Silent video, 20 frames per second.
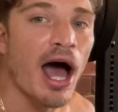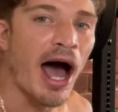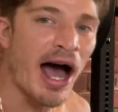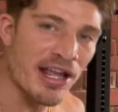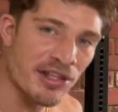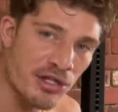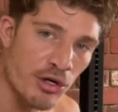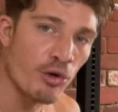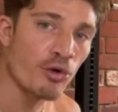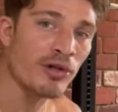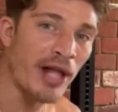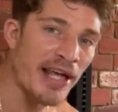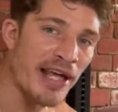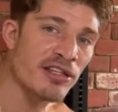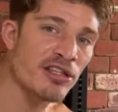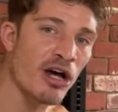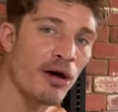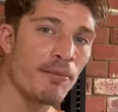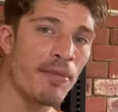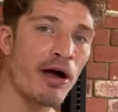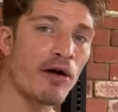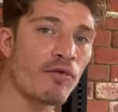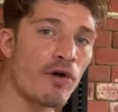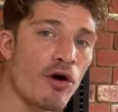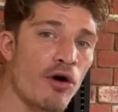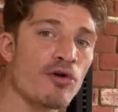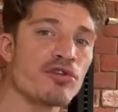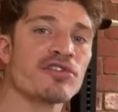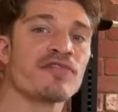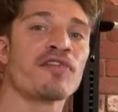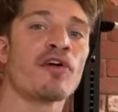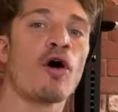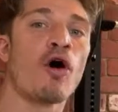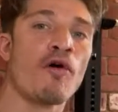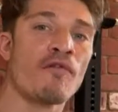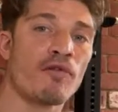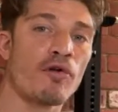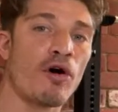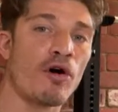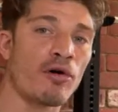I do like dumbbell rows for
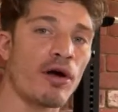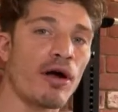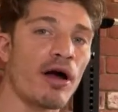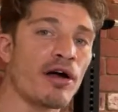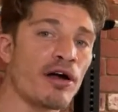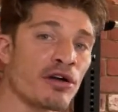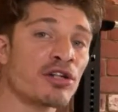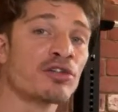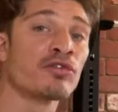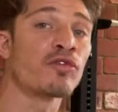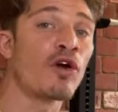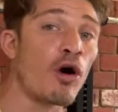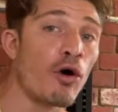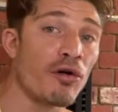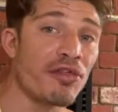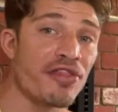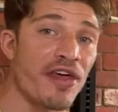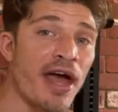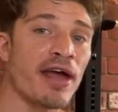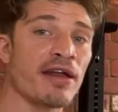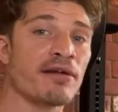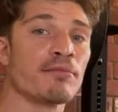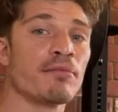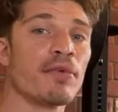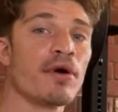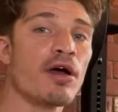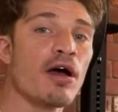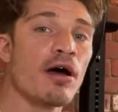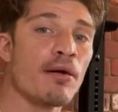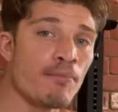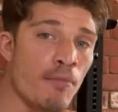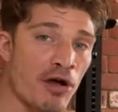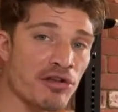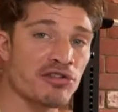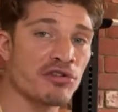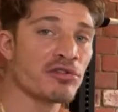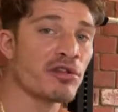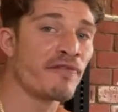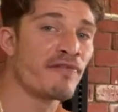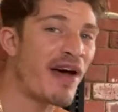overall growth and muscle
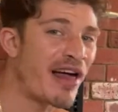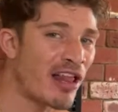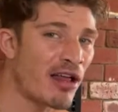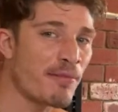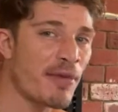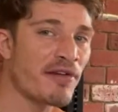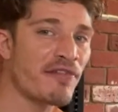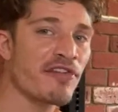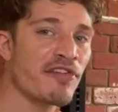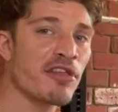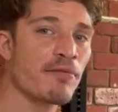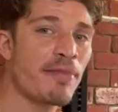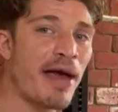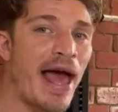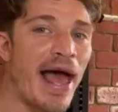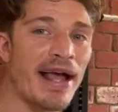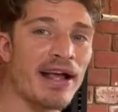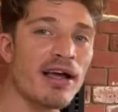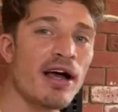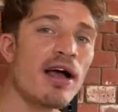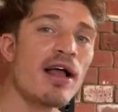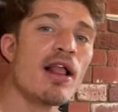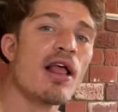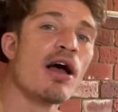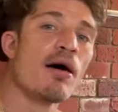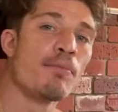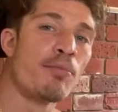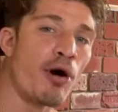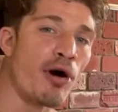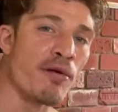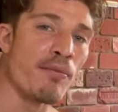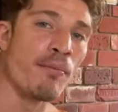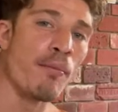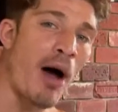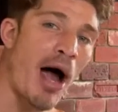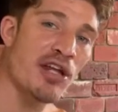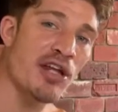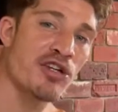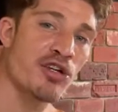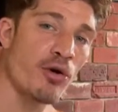development for the back, but
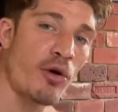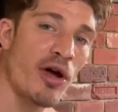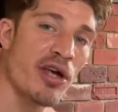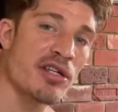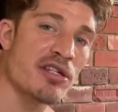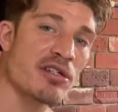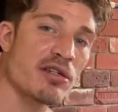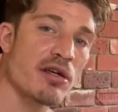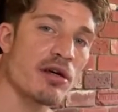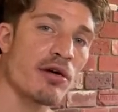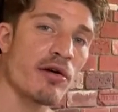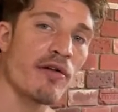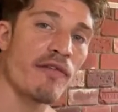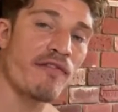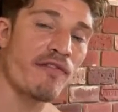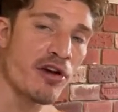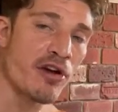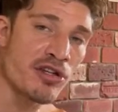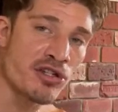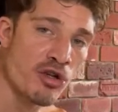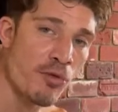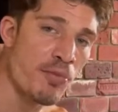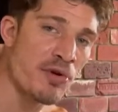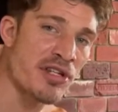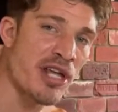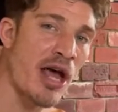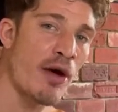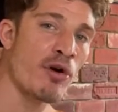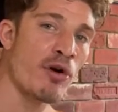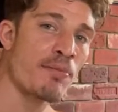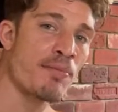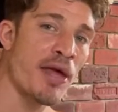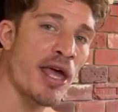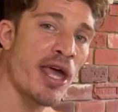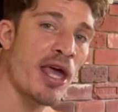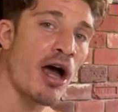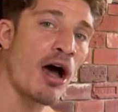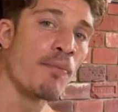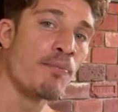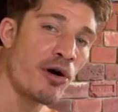my choice for a superset would
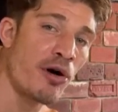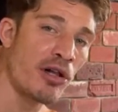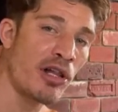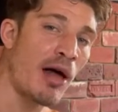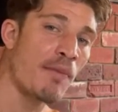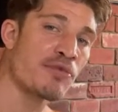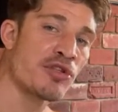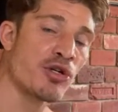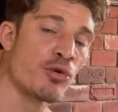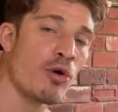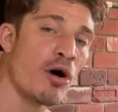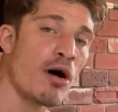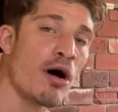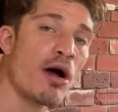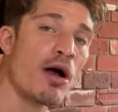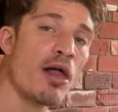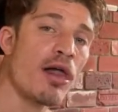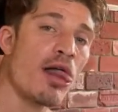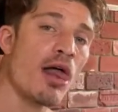be a pull-up to a